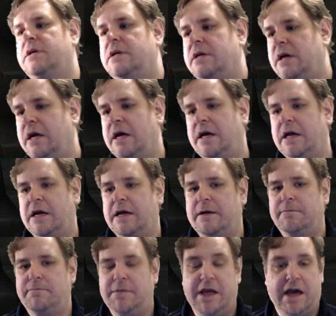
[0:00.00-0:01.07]

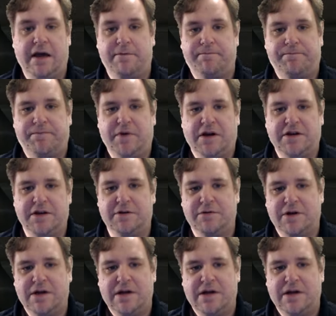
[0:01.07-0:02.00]
Um, yeah, I do.